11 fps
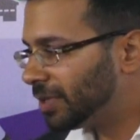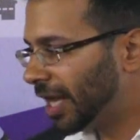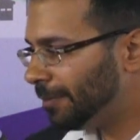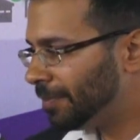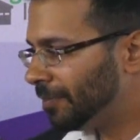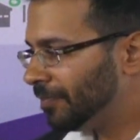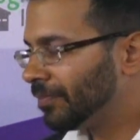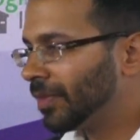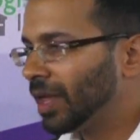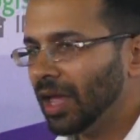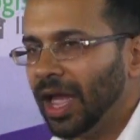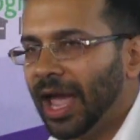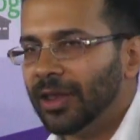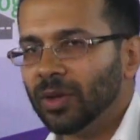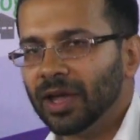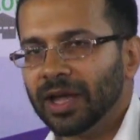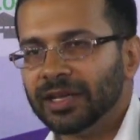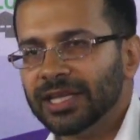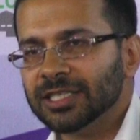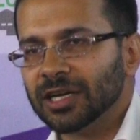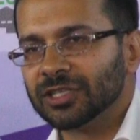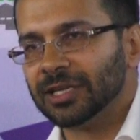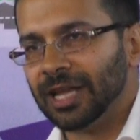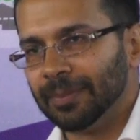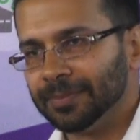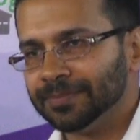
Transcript: type, and you can get T-junction type.